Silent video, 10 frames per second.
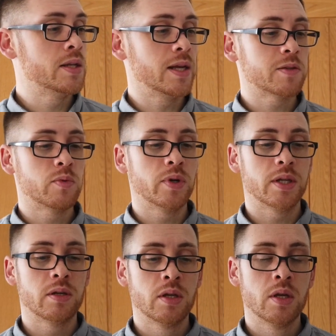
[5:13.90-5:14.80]
Next
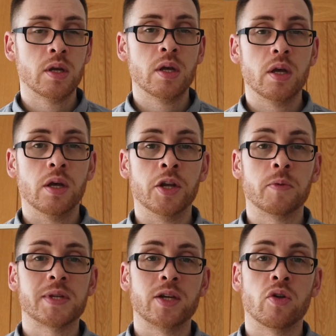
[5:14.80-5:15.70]
point, an
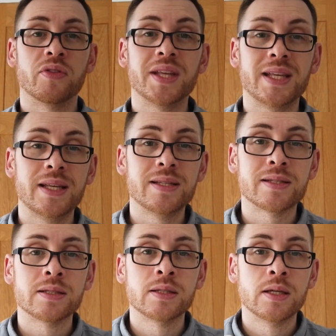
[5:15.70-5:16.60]
update on
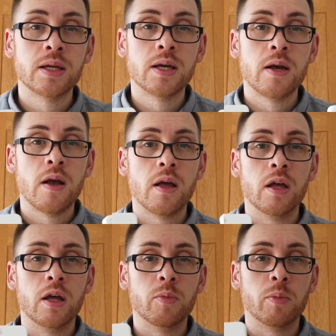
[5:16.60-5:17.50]
these.
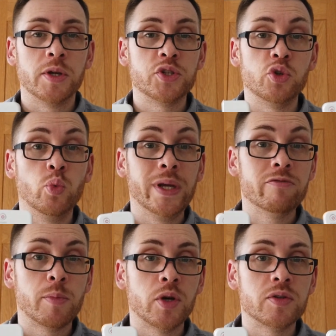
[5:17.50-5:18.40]
On my 2
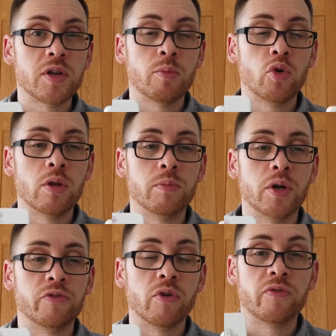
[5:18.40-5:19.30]
Wii remotes, I bought them
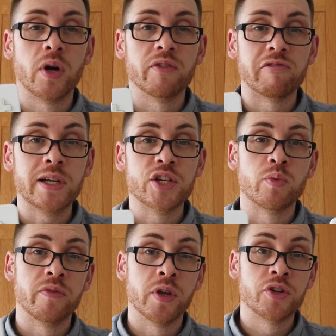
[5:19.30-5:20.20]
both for £5
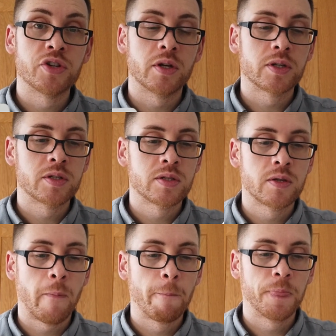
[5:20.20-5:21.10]
each with
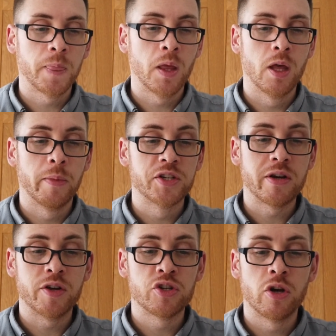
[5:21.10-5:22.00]
nunchucks at a
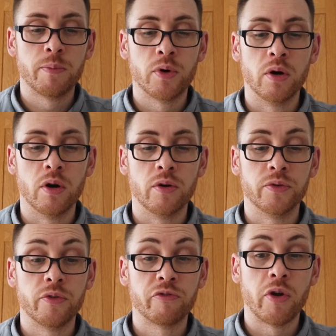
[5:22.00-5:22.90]
charity shop
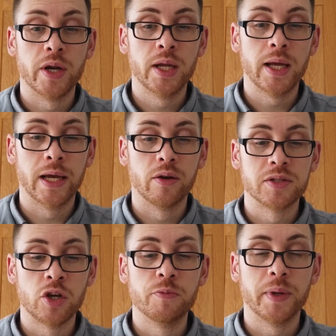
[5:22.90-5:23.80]
on Friday, and I
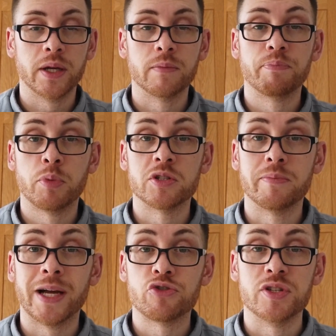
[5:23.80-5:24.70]
was hoping to put
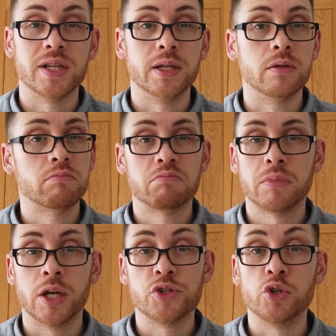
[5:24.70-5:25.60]
some batteries in
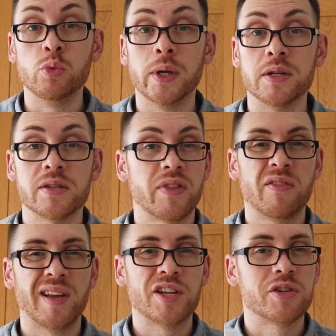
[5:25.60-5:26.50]
and 2 wins. If
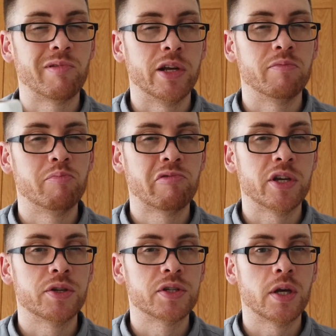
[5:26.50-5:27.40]
they flash, they're
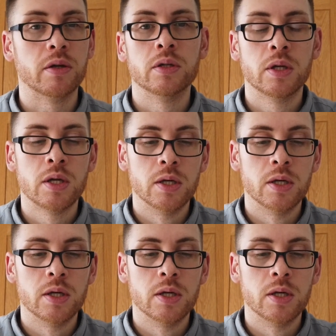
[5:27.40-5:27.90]
pretty good to go.